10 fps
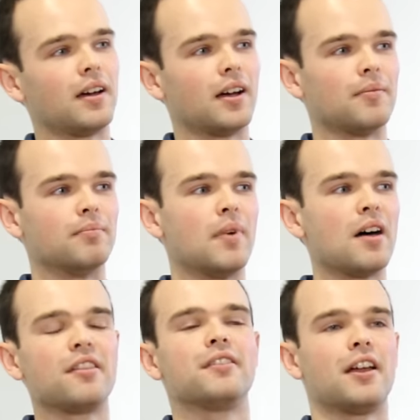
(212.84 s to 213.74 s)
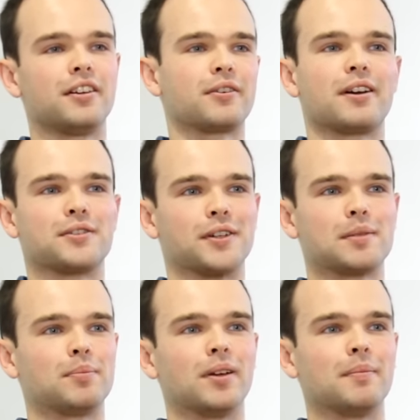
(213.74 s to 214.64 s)
um, other than
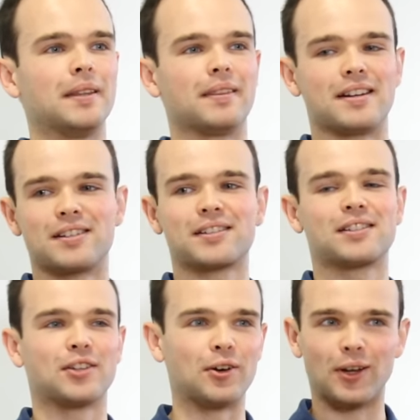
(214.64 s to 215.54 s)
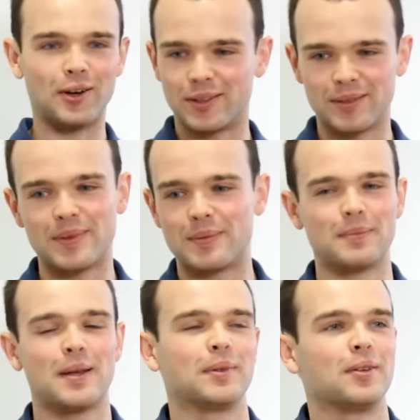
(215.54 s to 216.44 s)
undergraduates, but I mean, they're just so low that
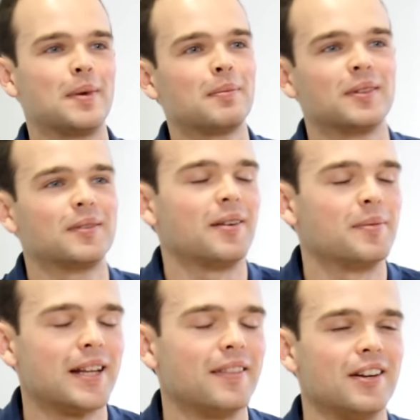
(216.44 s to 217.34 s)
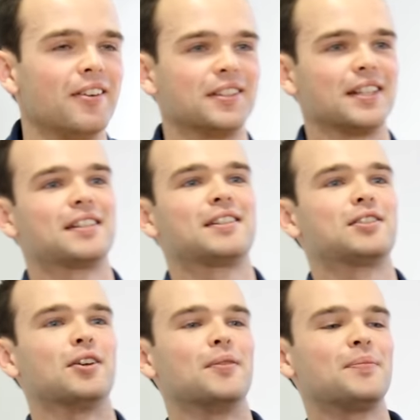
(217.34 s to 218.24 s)
people, don't, people try and pretend they don't exist.
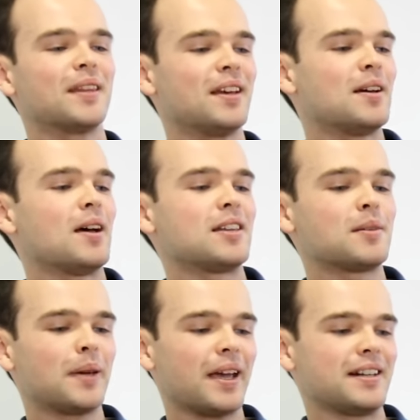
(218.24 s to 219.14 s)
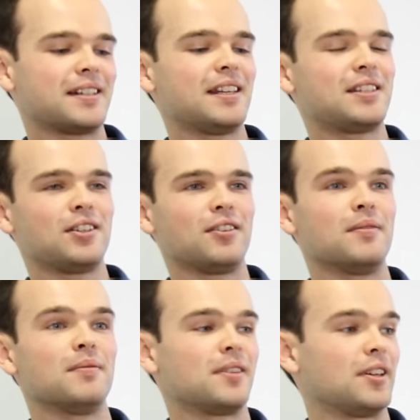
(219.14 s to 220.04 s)
So as a PhD
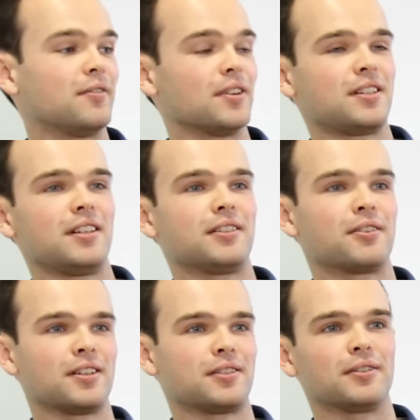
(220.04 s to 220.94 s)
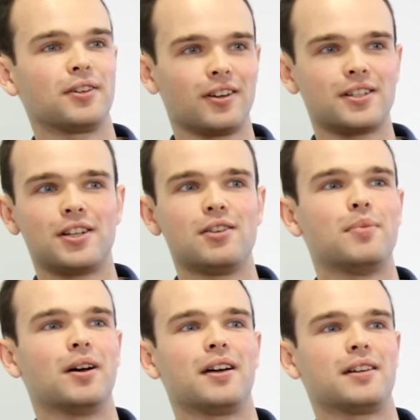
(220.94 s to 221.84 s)
student, the university tries to acknowledge you,
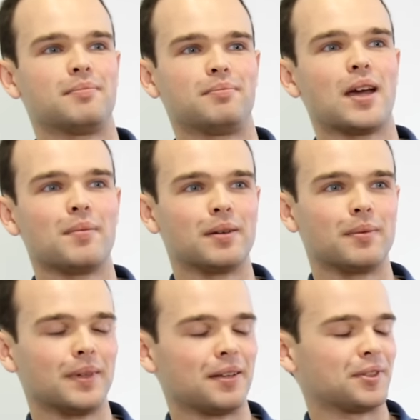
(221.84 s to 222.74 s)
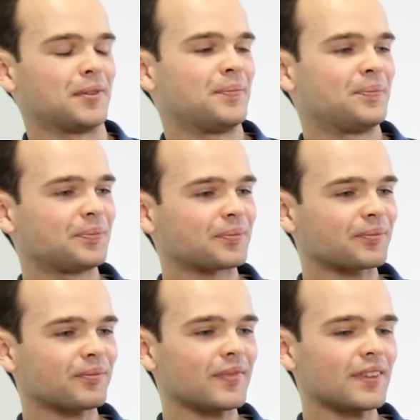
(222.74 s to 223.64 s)
but at a bare minimum level.
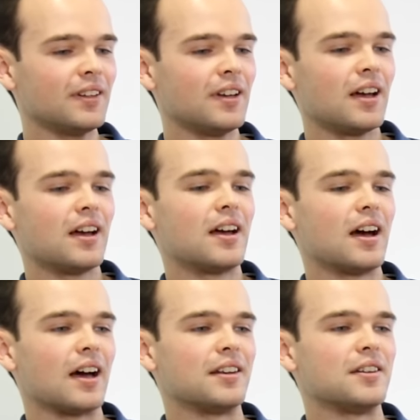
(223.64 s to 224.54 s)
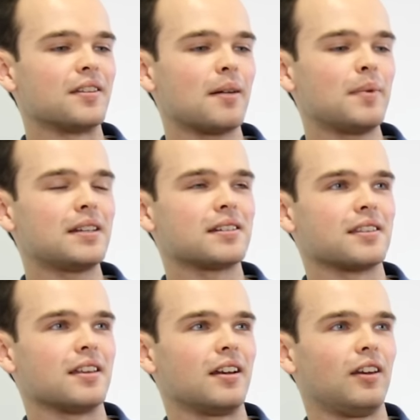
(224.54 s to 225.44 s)
And that
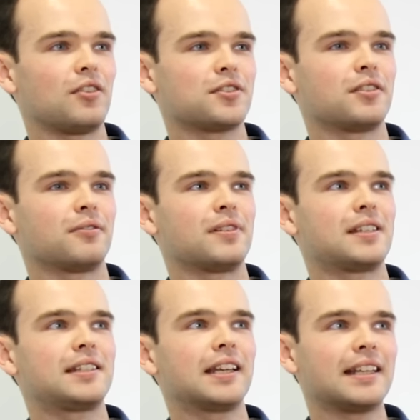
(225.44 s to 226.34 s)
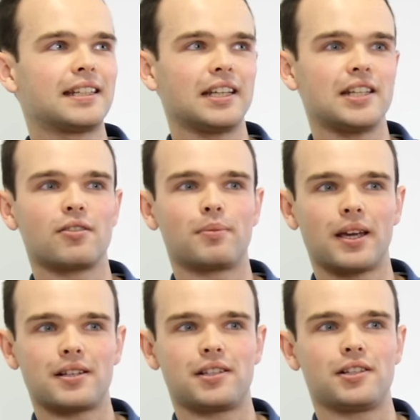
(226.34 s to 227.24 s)
means that lots of the facilities for
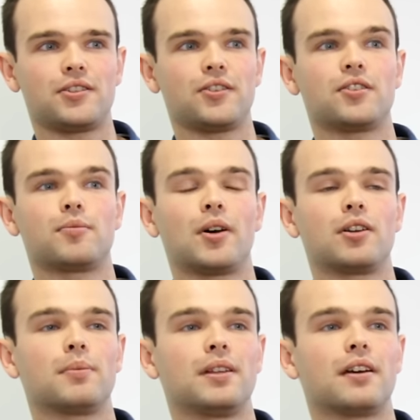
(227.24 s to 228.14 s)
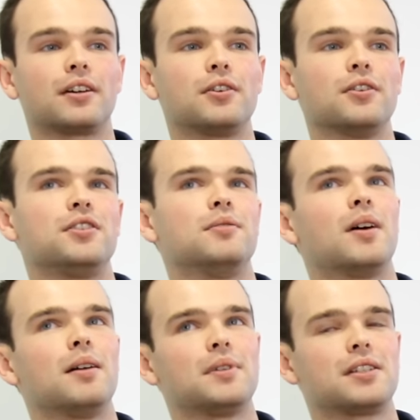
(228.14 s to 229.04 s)
PhD students might not be that good. You
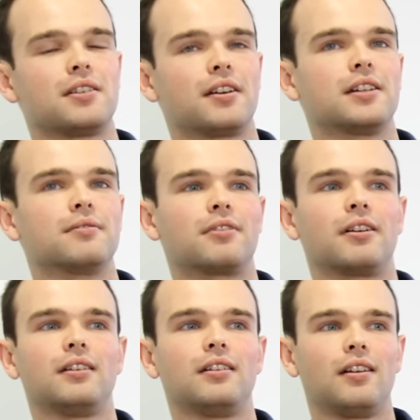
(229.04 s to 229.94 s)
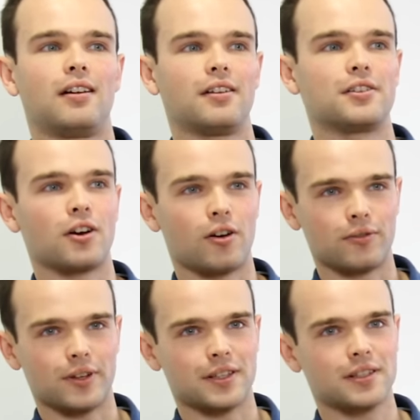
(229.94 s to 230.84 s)
might be stuck in a very large
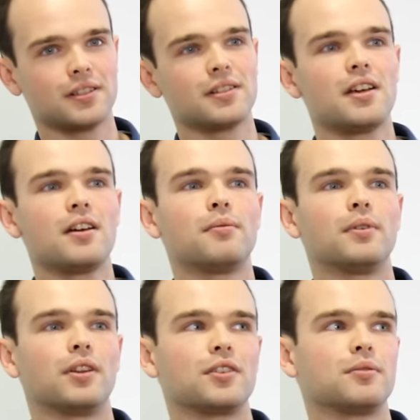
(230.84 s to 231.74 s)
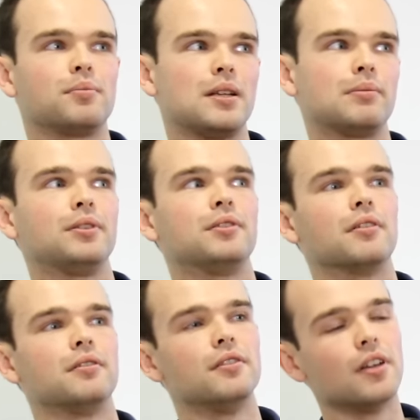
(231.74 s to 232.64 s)
office with lots of people you
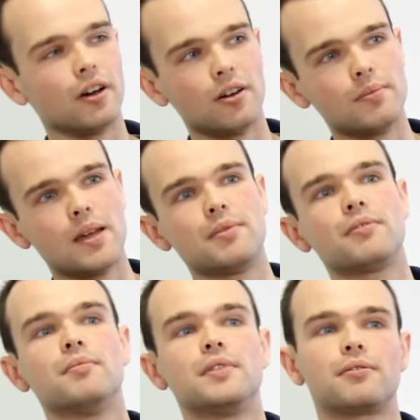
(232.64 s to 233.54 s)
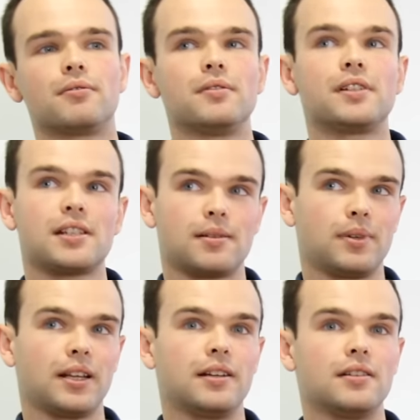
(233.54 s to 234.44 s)
don't know, maybe from different
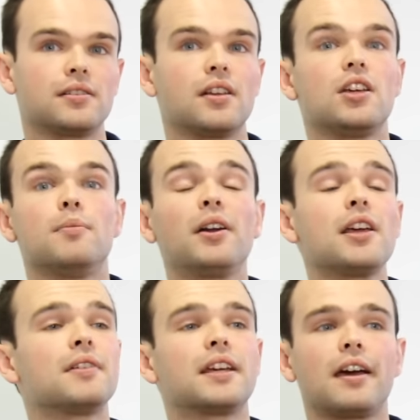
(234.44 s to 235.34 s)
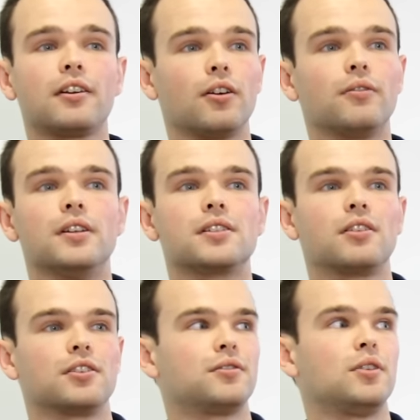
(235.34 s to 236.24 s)
disciplines. You might not even get an office.
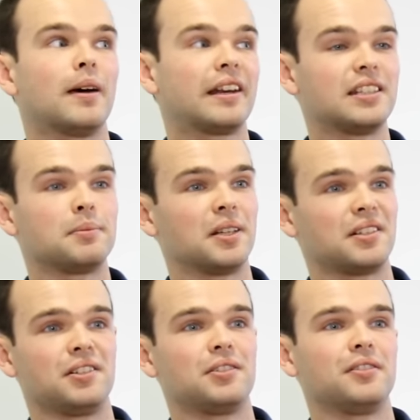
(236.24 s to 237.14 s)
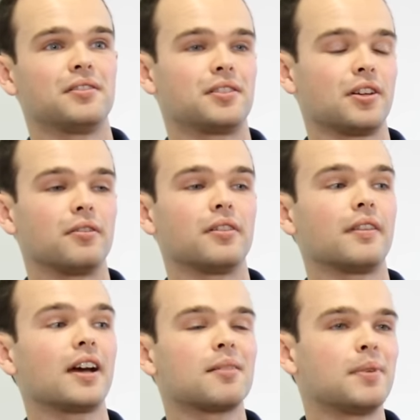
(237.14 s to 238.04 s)
Lots of humanities PhD students don't,
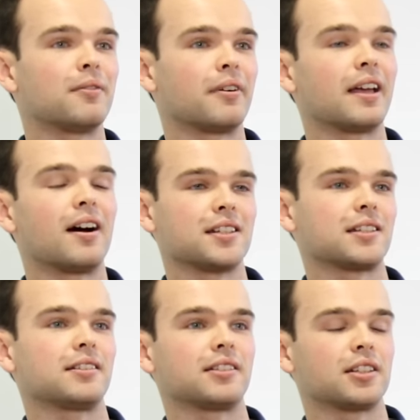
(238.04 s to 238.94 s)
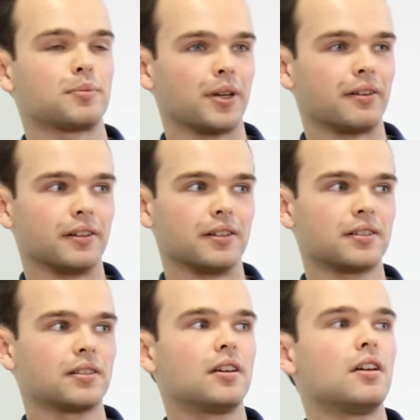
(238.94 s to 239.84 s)
and that can be a very isolating
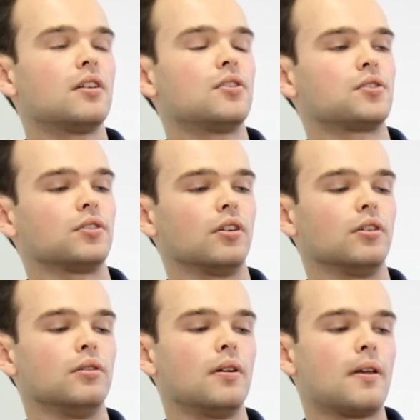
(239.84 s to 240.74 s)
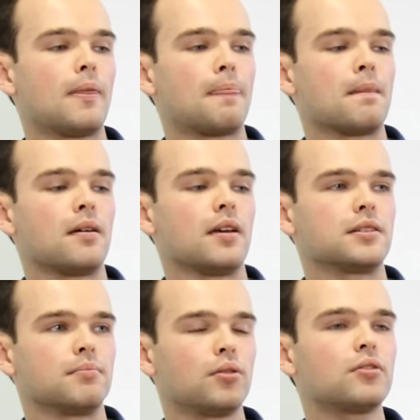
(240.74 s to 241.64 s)
experience. So
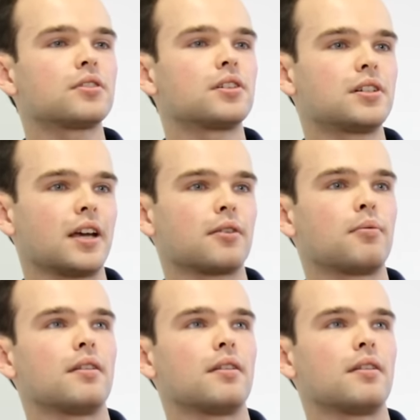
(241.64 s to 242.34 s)
it's important to check